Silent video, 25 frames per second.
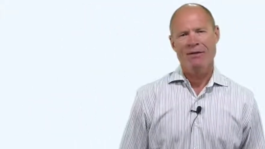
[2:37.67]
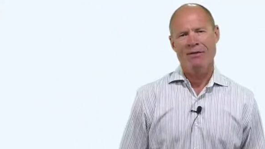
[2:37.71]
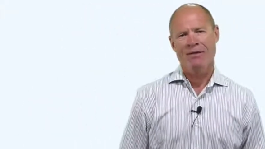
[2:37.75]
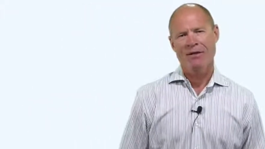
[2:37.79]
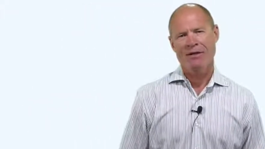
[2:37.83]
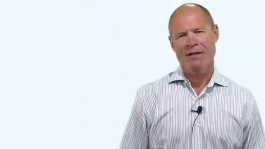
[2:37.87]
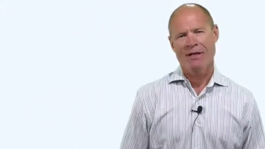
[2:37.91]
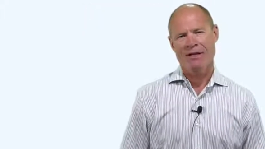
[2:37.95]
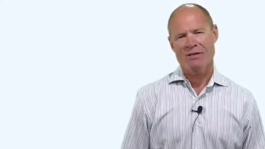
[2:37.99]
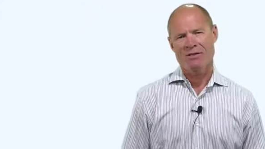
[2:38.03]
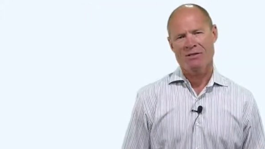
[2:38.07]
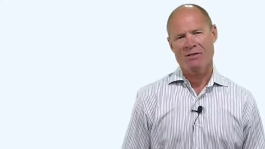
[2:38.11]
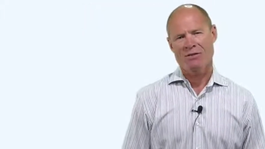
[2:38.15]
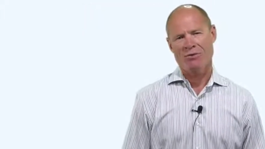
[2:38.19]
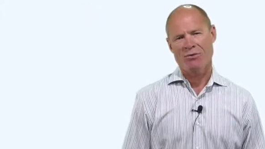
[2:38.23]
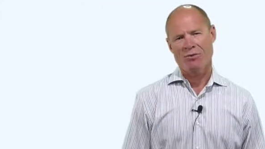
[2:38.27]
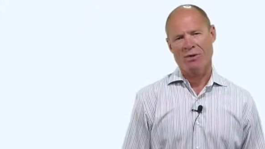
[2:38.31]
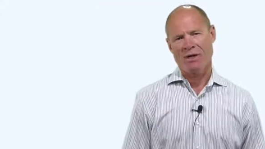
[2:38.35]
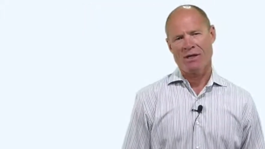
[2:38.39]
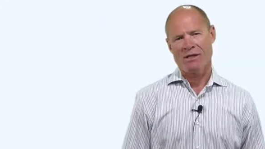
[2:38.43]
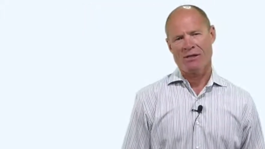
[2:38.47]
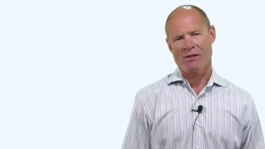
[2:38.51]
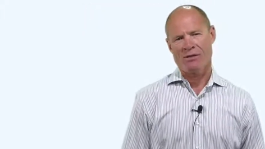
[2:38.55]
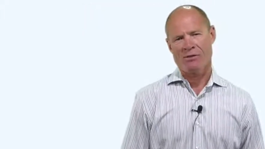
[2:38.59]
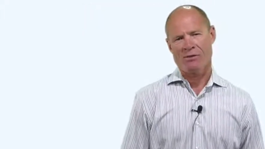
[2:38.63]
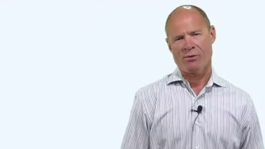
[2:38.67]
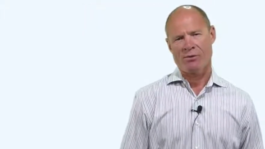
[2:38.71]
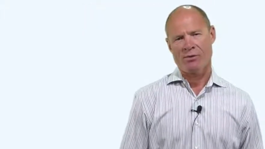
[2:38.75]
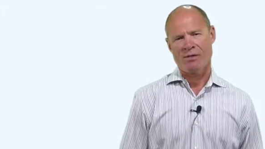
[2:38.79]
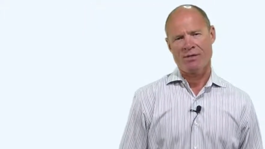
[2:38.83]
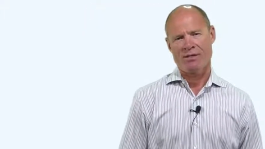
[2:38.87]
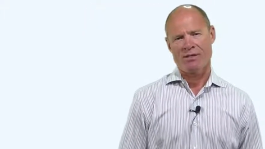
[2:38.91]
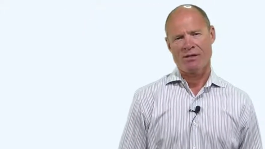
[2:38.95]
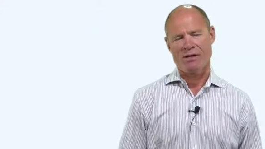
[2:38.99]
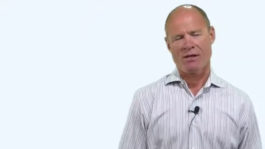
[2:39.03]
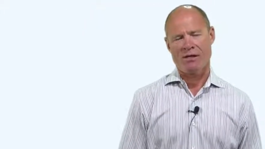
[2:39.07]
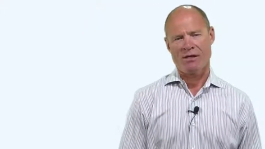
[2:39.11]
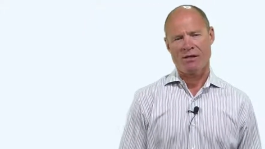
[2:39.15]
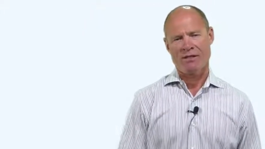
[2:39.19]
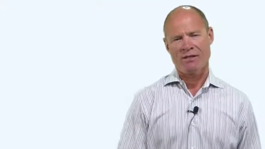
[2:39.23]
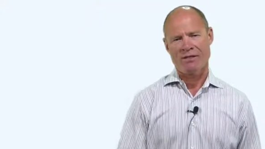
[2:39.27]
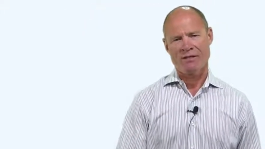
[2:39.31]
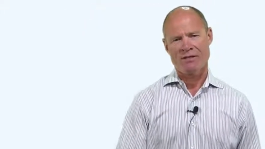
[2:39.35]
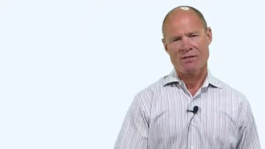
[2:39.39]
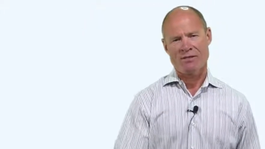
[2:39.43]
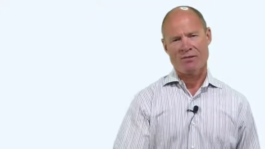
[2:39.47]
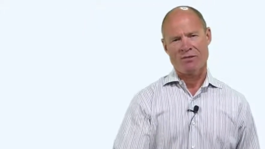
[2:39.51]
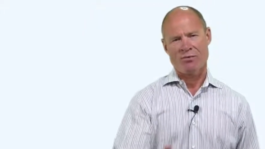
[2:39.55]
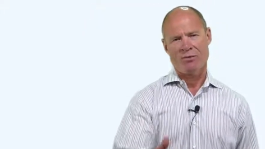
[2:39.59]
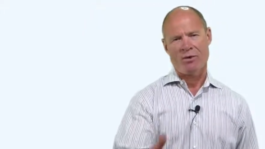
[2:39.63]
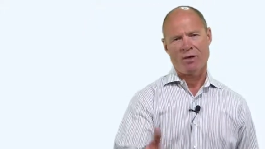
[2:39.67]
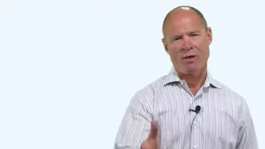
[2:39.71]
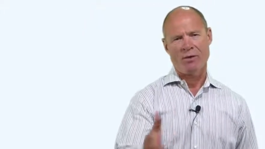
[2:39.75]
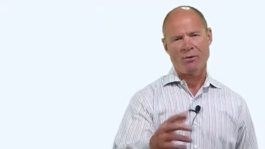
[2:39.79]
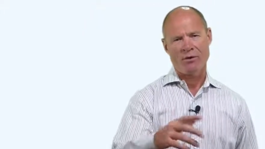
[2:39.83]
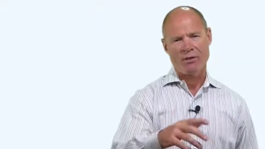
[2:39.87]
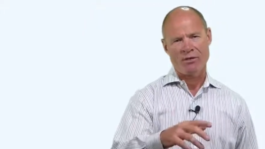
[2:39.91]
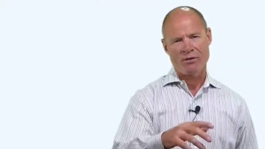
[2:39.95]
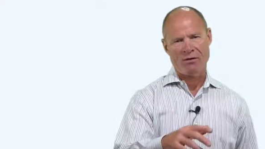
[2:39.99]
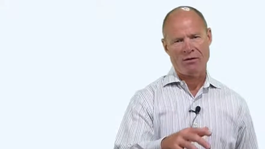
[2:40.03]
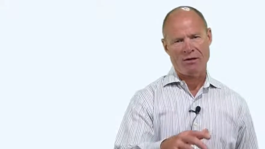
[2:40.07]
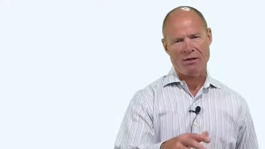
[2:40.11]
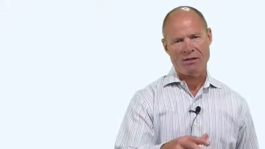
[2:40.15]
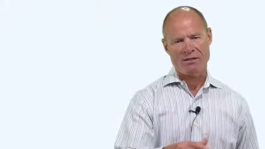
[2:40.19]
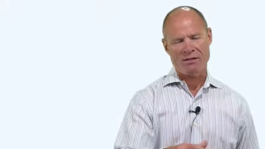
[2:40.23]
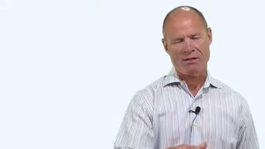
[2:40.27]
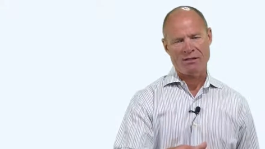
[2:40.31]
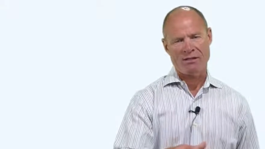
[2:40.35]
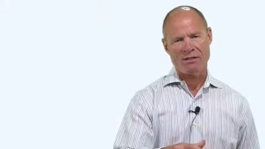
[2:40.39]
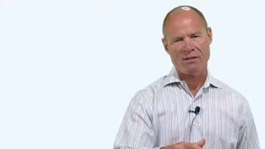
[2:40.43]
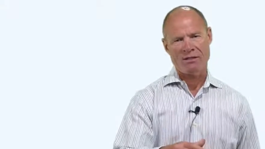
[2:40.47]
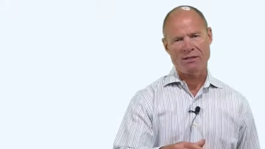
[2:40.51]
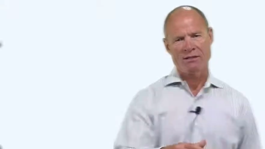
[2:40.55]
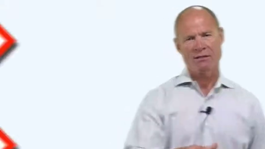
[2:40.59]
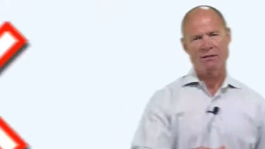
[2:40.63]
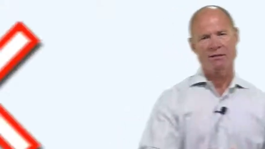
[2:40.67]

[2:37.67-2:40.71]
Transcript: The next regulatory sign is the railway crossing.